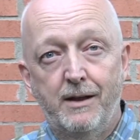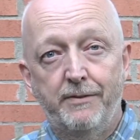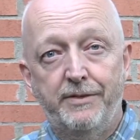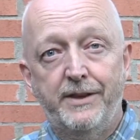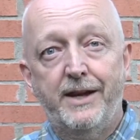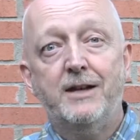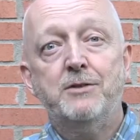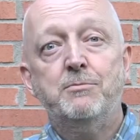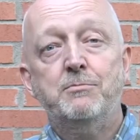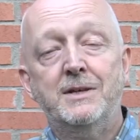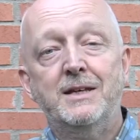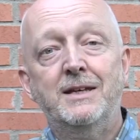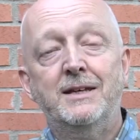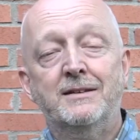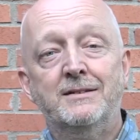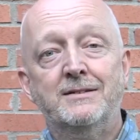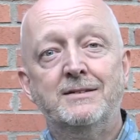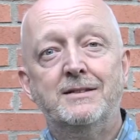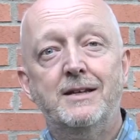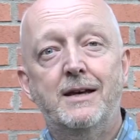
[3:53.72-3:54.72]
That
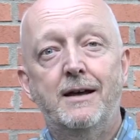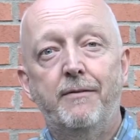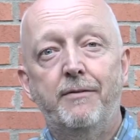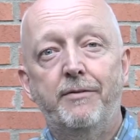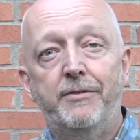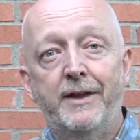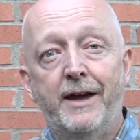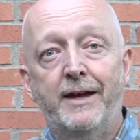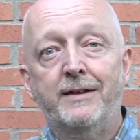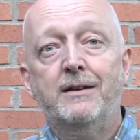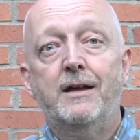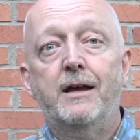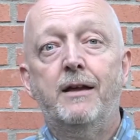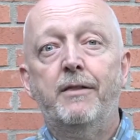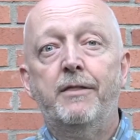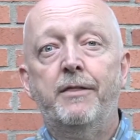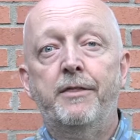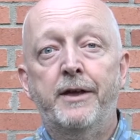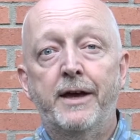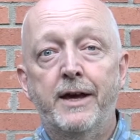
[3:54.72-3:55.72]
means that
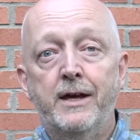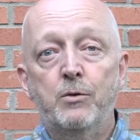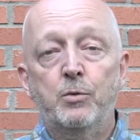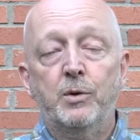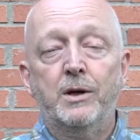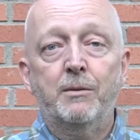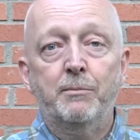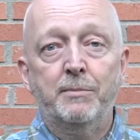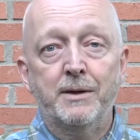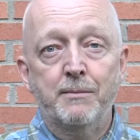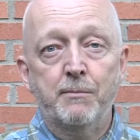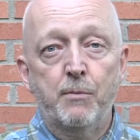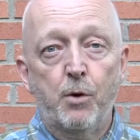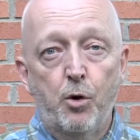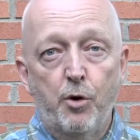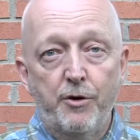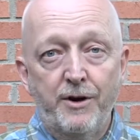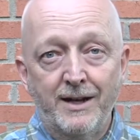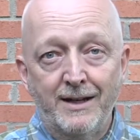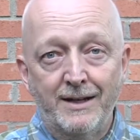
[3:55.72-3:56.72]
they will be
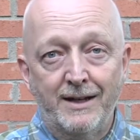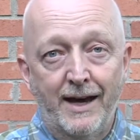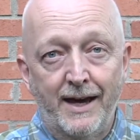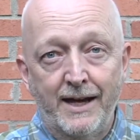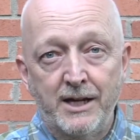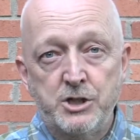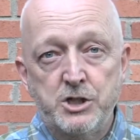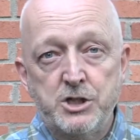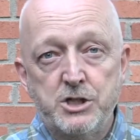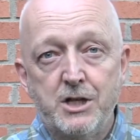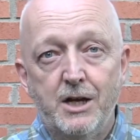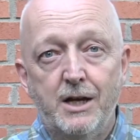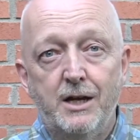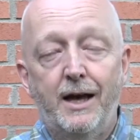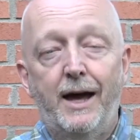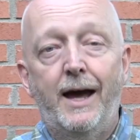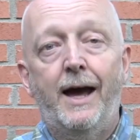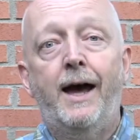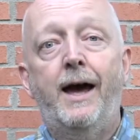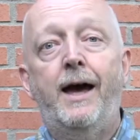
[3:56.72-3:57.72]
more engaged
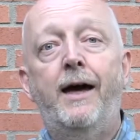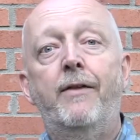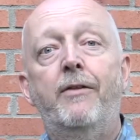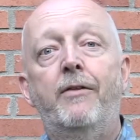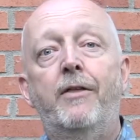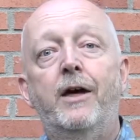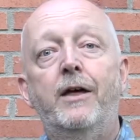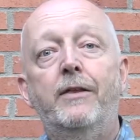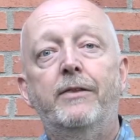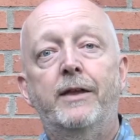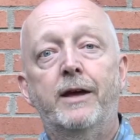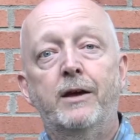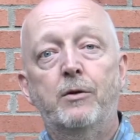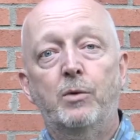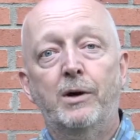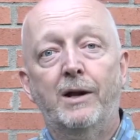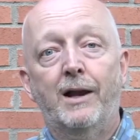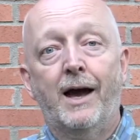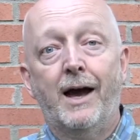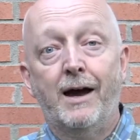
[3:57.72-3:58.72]
and they
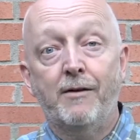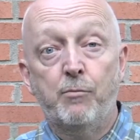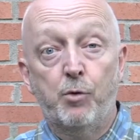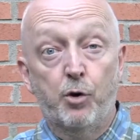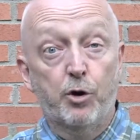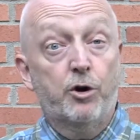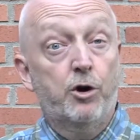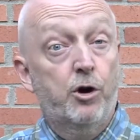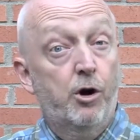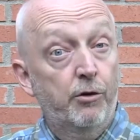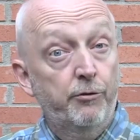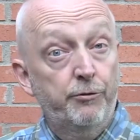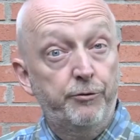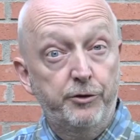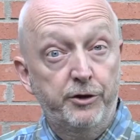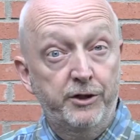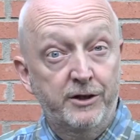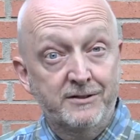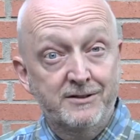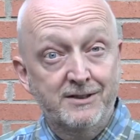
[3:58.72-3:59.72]
will have more
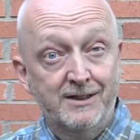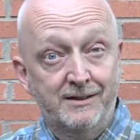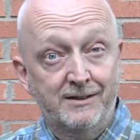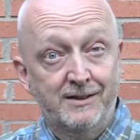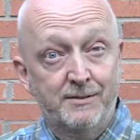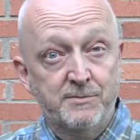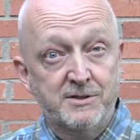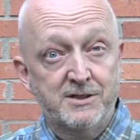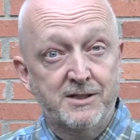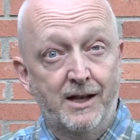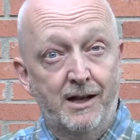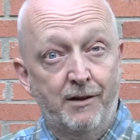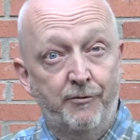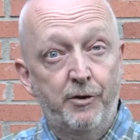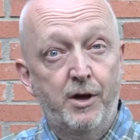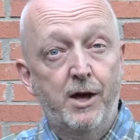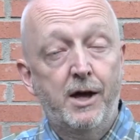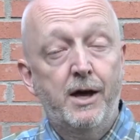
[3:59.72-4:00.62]
confidence in themselves